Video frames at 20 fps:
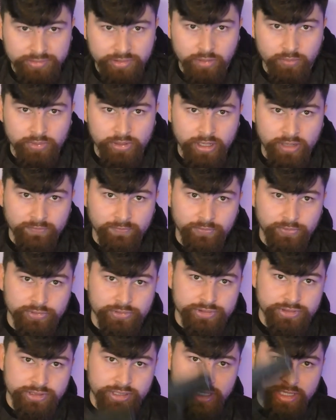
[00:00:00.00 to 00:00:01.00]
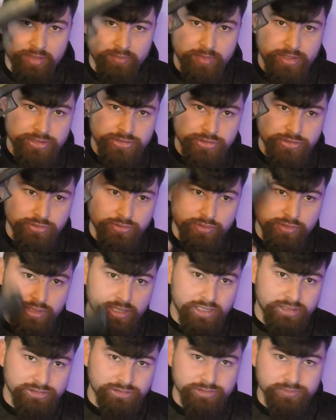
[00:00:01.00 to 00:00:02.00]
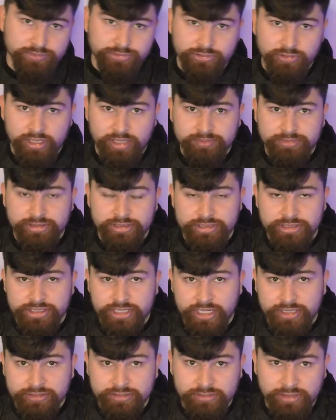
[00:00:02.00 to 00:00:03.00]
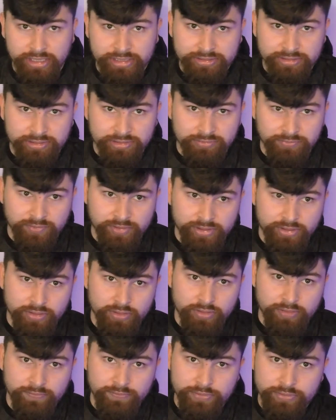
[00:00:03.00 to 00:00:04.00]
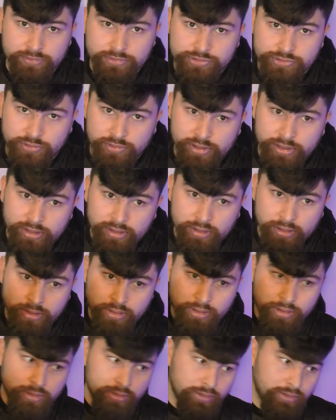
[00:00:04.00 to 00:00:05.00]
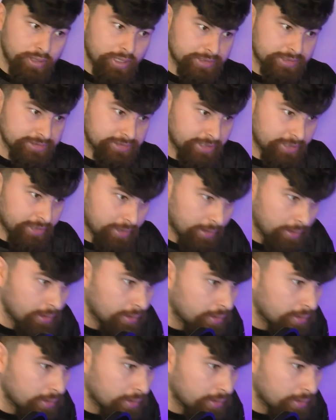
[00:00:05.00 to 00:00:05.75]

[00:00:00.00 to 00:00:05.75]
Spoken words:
we got for you today. Make sure you guys subscribe to the channel, like this video if you enjoyed. You guys take care.